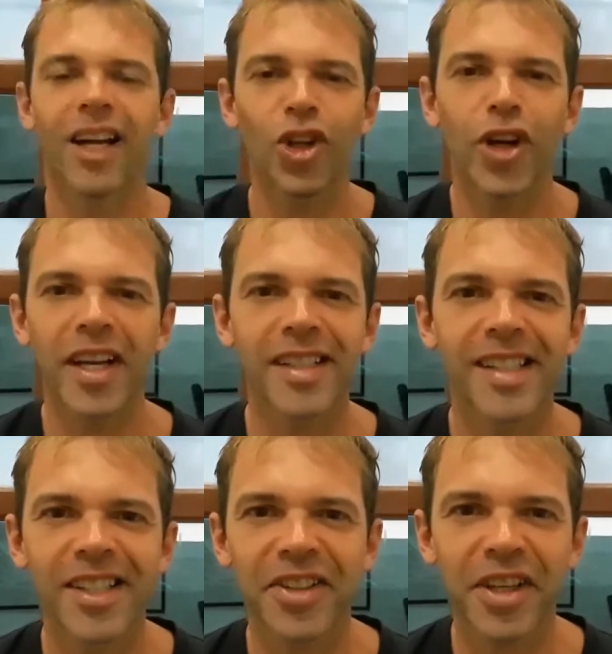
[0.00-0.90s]
Hello guys,
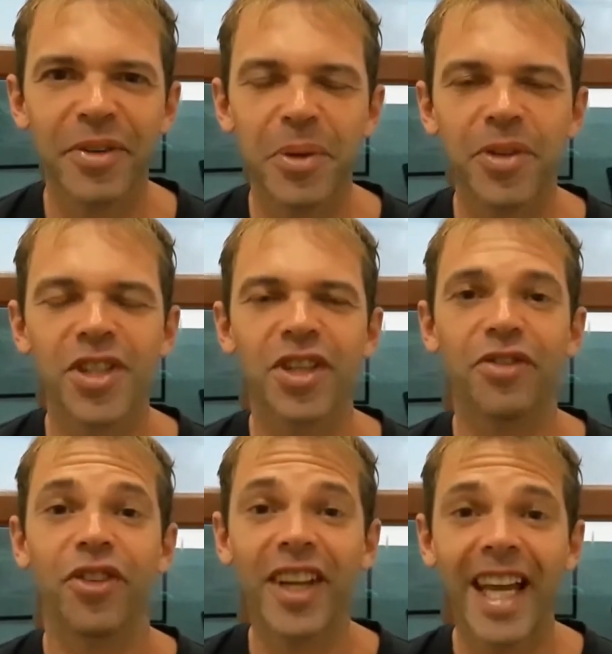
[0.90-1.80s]
it's Sergey from Crystal
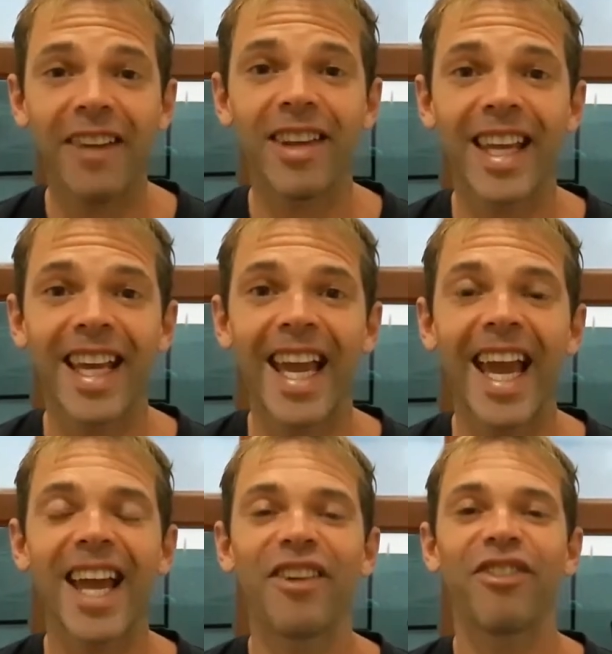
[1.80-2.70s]
Freediving,
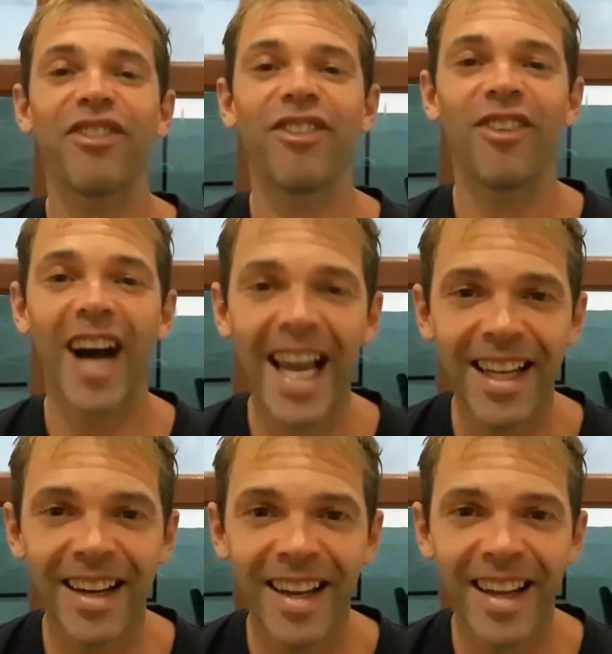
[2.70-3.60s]
and
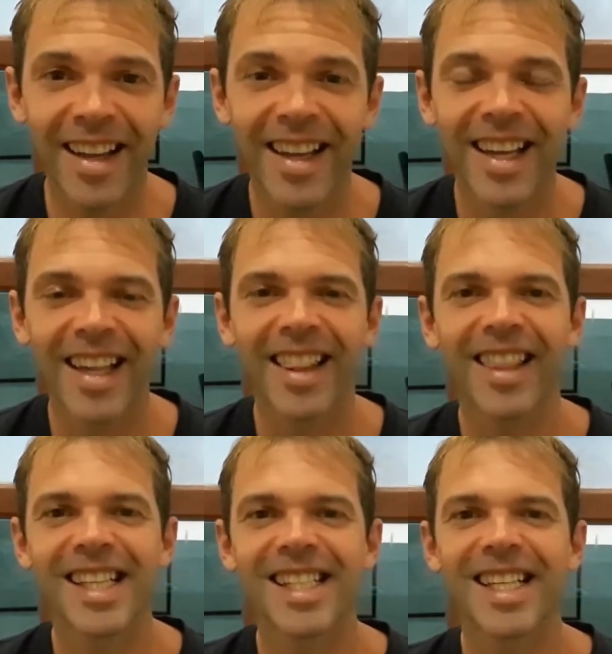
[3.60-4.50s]
finally
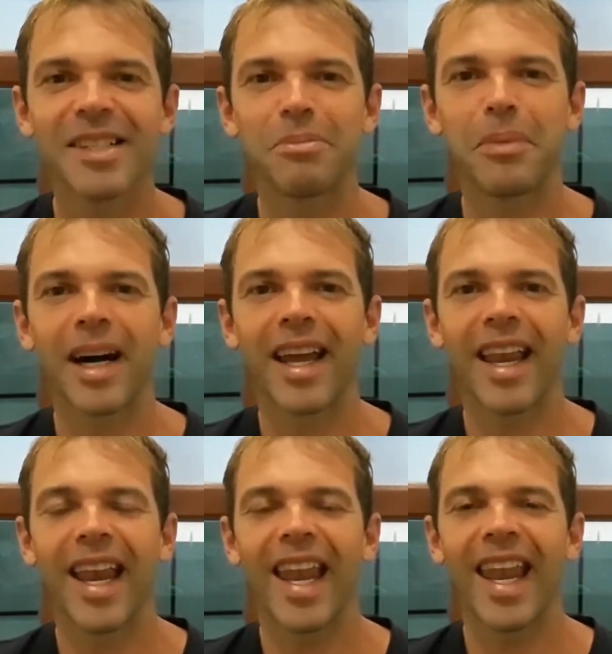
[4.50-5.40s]
this is my
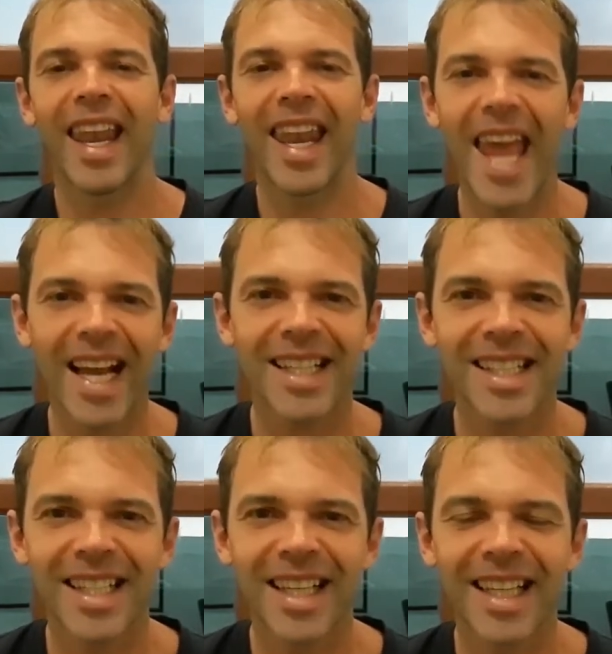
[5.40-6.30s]

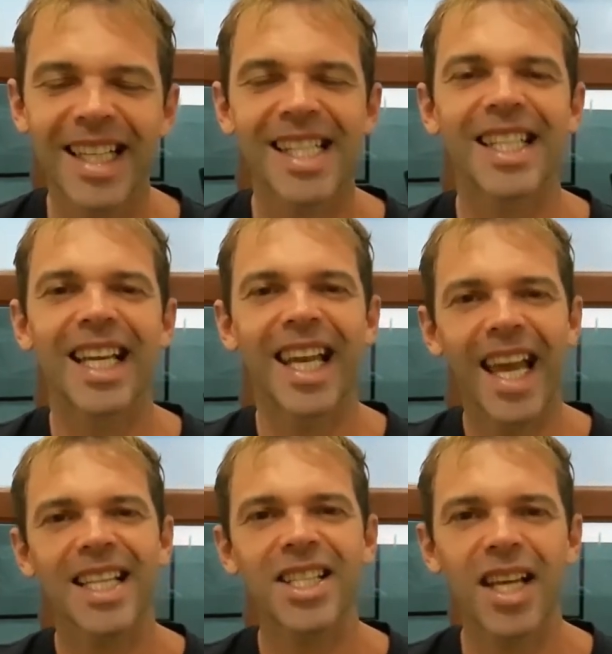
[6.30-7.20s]
next this is the
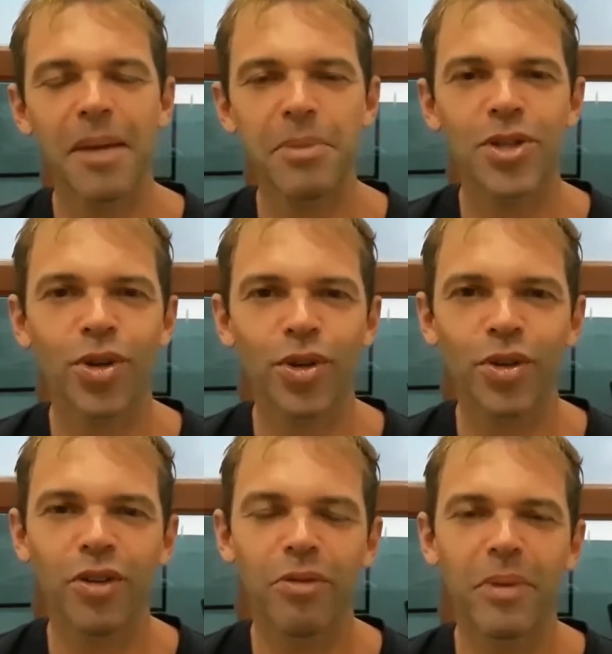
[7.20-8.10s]
next episode
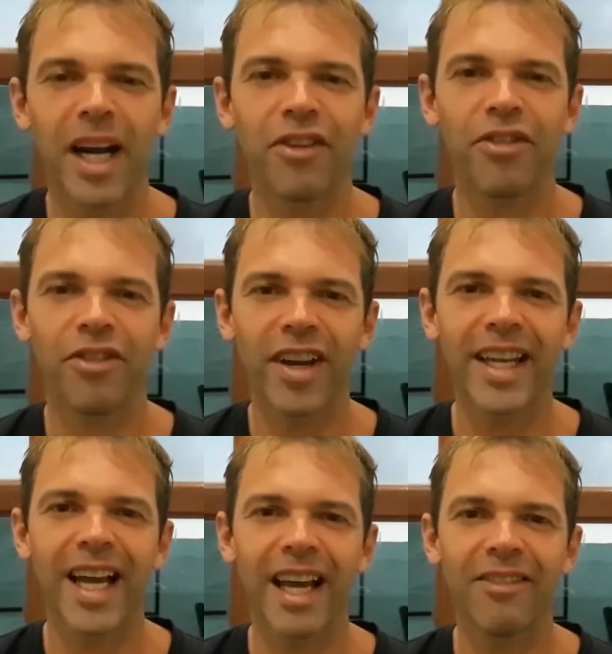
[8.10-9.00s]
of my
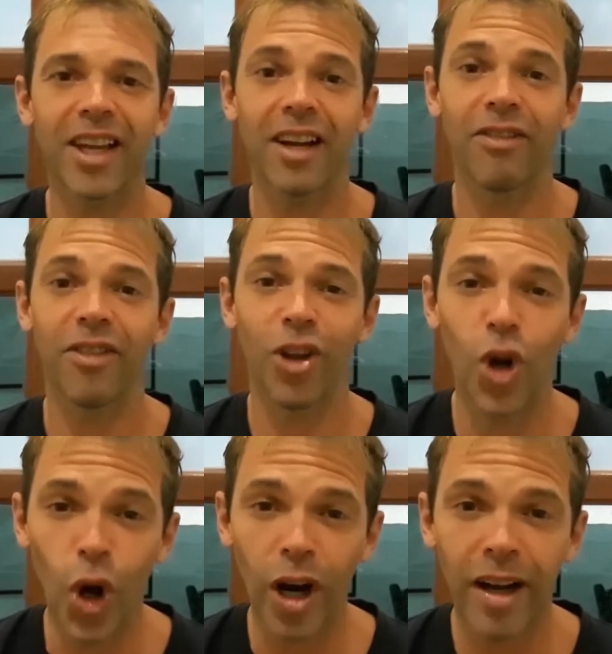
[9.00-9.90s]
freediving
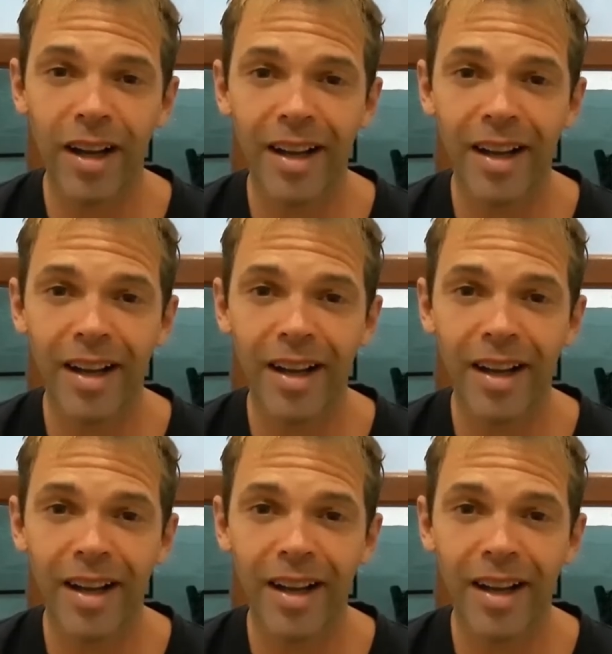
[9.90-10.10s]
vlog.